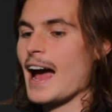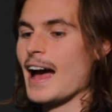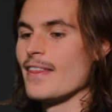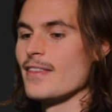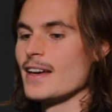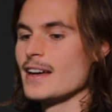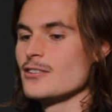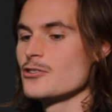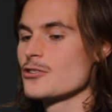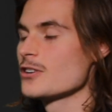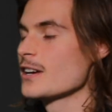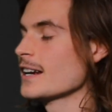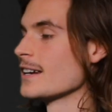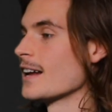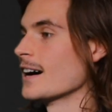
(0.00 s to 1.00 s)
And then you could
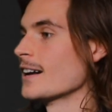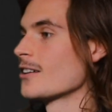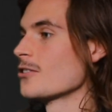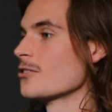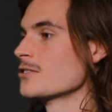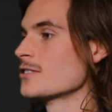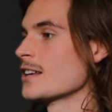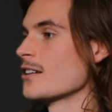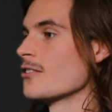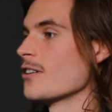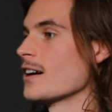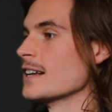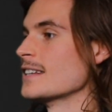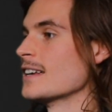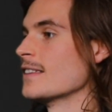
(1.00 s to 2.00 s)
get 9 out of those 10
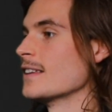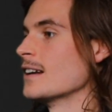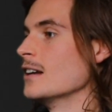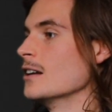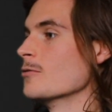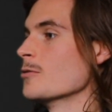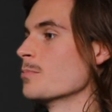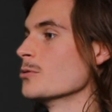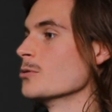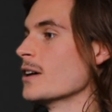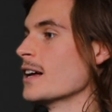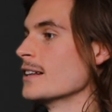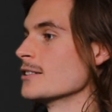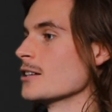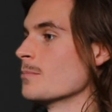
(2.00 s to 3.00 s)
right, and then Liverpool
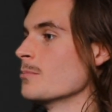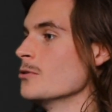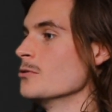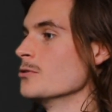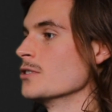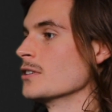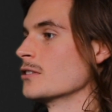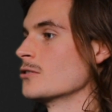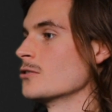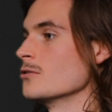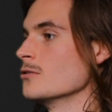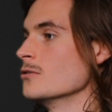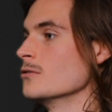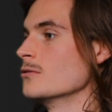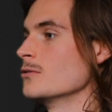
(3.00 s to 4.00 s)
ends up losing
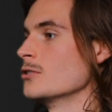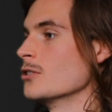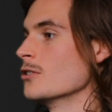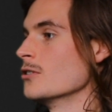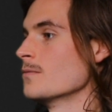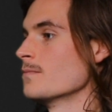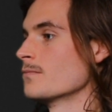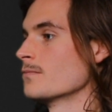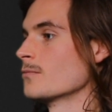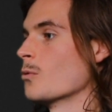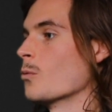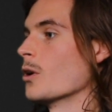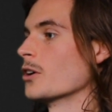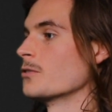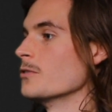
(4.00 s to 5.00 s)
to,
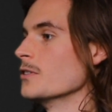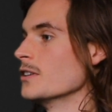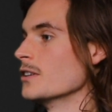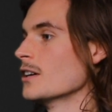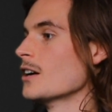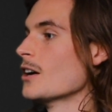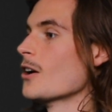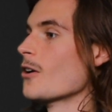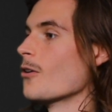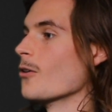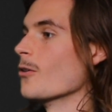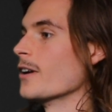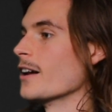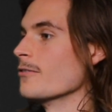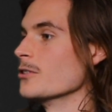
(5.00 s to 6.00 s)
Watford or
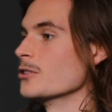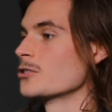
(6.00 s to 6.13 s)
whatever.